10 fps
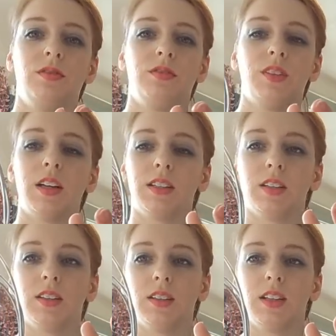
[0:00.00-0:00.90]
that's
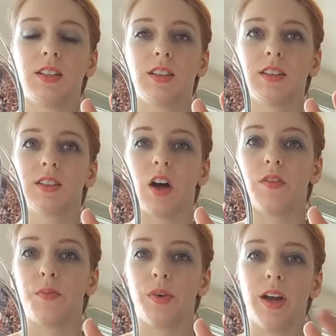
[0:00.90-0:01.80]
a
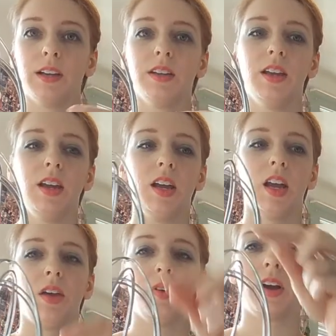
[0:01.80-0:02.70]
soft meringue. If it